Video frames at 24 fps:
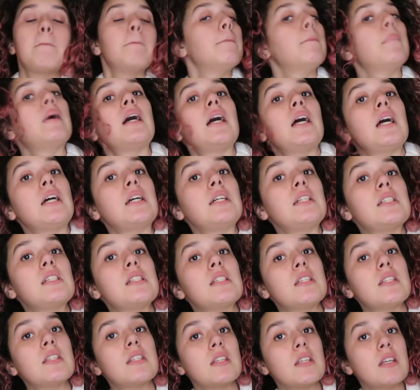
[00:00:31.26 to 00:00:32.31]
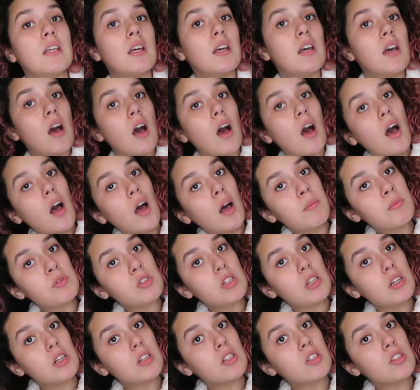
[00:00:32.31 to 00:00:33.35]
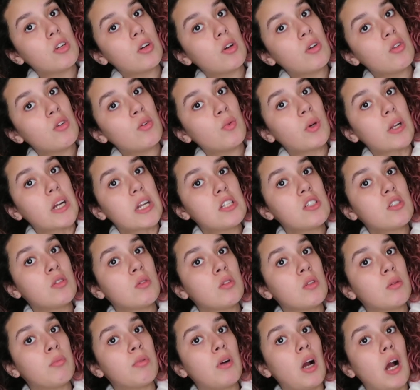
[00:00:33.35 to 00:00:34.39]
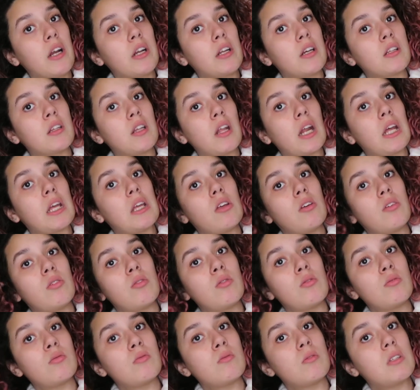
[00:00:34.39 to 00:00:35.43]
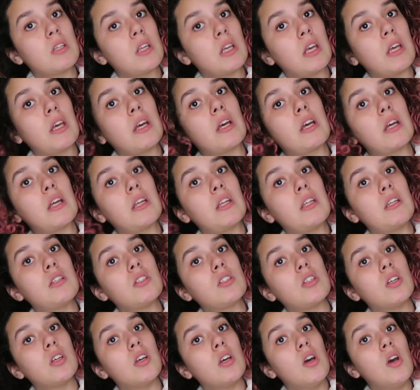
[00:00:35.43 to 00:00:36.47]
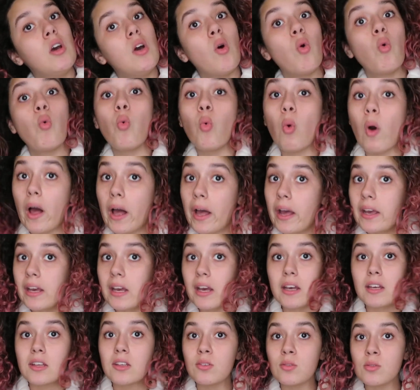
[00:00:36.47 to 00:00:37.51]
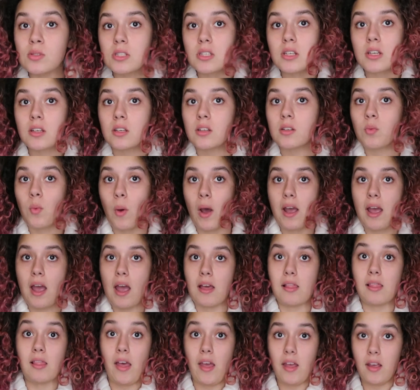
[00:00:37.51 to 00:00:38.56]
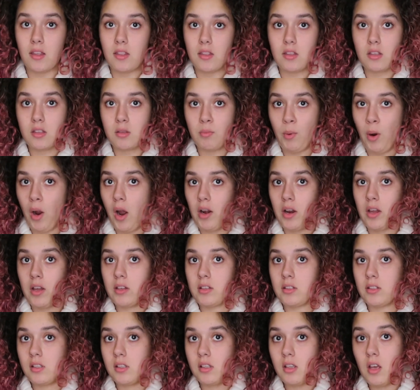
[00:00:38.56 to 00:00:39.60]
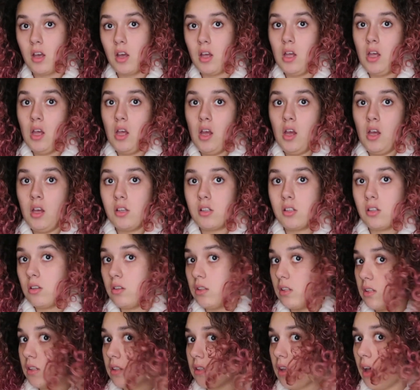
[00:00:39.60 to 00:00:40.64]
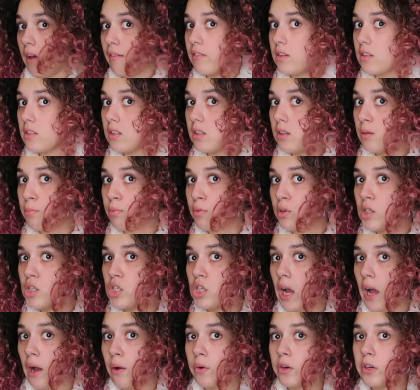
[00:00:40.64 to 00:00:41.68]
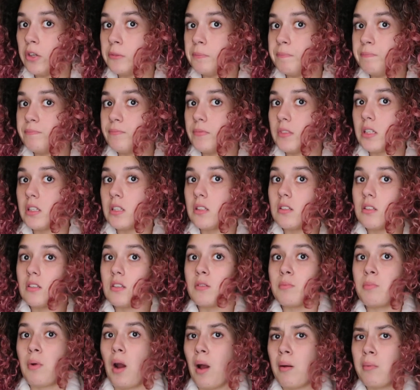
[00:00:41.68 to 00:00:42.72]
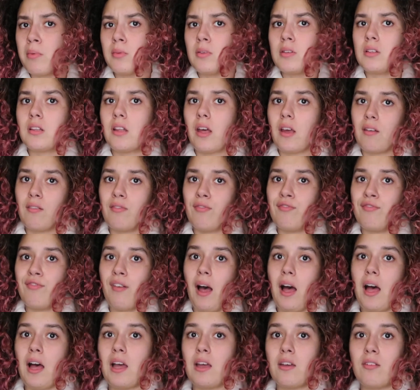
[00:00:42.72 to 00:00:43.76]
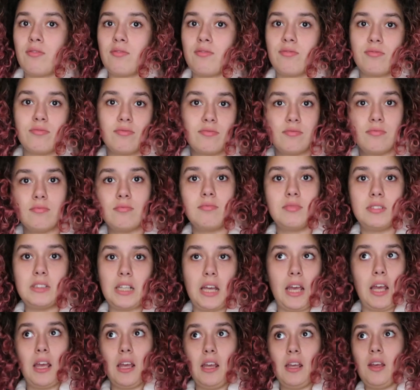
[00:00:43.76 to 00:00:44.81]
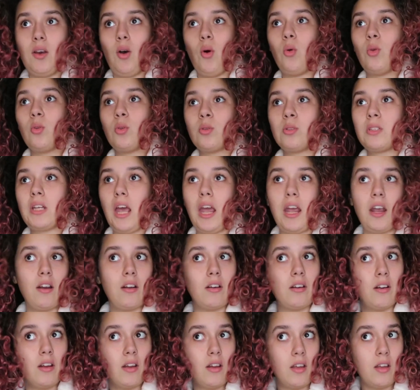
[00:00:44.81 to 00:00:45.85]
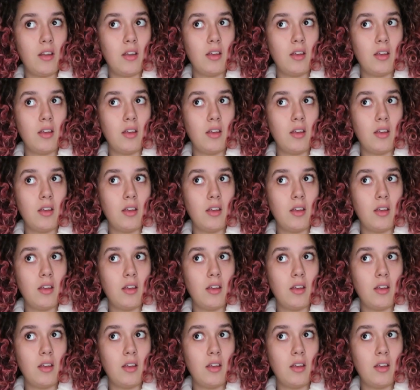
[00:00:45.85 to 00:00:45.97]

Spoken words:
But I'm just going to show you what I do with the product that I use and why I use it, why I like these products. So this is obviously pre-shower. This is probably like 5-day-old hair.